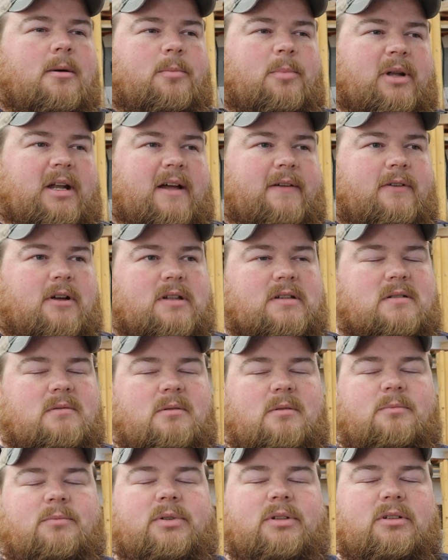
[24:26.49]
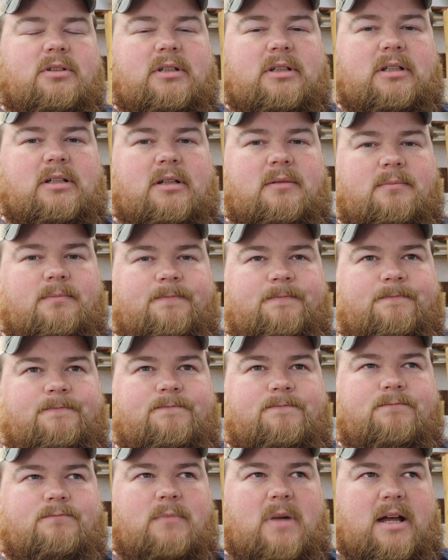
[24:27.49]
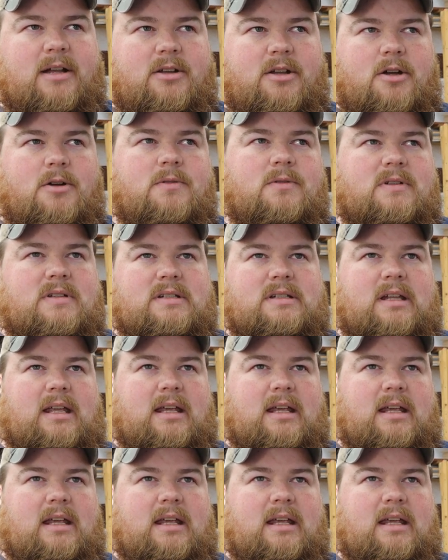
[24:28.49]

but I've also been building my notes